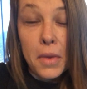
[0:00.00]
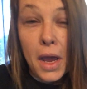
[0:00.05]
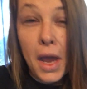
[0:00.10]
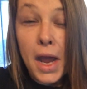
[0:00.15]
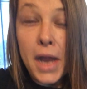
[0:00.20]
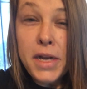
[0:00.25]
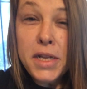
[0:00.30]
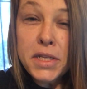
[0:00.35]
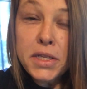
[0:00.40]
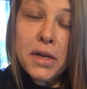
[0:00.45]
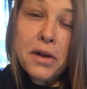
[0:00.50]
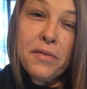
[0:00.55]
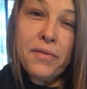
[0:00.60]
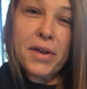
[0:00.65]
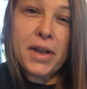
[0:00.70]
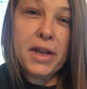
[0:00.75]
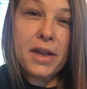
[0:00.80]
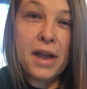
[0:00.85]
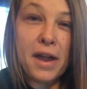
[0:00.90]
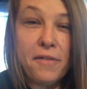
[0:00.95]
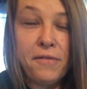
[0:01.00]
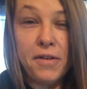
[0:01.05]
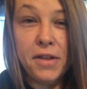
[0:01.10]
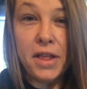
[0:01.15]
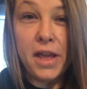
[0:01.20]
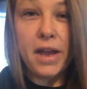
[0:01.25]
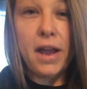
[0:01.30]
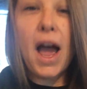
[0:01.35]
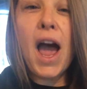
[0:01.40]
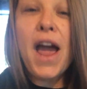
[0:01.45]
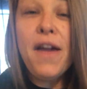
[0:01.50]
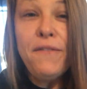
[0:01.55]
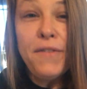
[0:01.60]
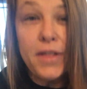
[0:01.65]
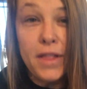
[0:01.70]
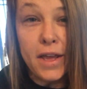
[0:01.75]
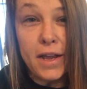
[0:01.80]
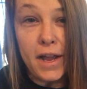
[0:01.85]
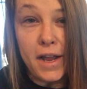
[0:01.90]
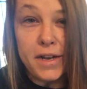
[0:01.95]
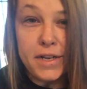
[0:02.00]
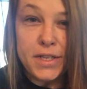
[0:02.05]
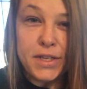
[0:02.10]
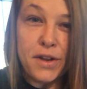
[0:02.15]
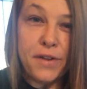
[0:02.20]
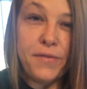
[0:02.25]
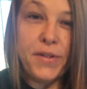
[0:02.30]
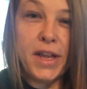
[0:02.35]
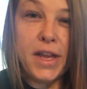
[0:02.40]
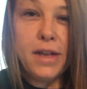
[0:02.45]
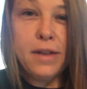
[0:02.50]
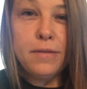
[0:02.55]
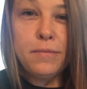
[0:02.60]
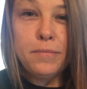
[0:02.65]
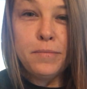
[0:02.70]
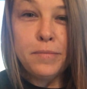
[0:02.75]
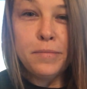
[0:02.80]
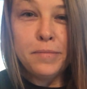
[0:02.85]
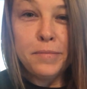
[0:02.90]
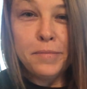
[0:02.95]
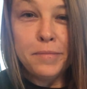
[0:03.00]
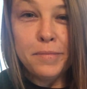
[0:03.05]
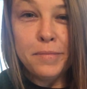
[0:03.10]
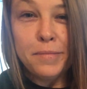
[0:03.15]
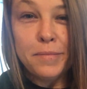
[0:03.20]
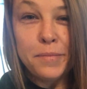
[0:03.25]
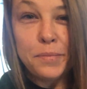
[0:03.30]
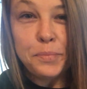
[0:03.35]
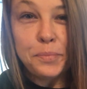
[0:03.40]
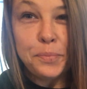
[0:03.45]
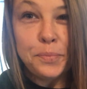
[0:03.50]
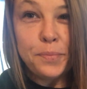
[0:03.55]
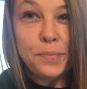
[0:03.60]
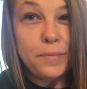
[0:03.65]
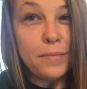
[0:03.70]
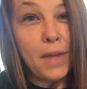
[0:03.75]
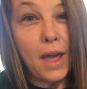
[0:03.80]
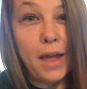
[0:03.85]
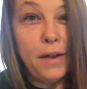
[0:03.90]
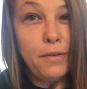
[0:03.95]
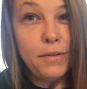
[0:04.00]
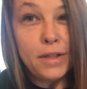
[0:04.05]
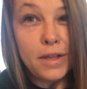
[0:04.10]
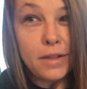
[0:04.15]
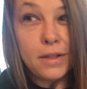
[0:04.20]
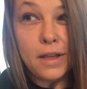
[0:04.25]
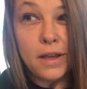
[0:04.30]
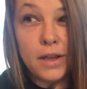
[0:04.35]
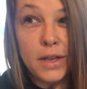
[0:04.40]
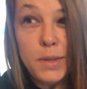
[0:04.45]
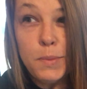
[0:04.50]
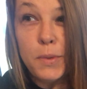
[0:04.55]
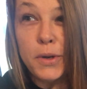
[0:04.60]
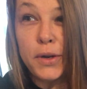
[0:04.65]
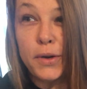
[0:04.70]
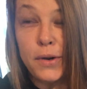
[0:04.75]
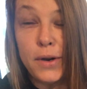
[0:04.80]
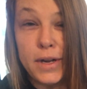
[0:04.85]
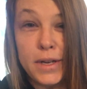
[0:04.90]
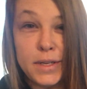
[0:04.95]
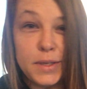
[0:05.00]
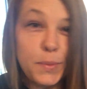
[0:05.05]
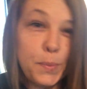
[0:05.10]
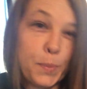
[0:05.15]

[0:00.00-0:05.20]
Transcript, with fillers: I deserve it. I feel like I feel like I deserved it. I don't think the husband agrees,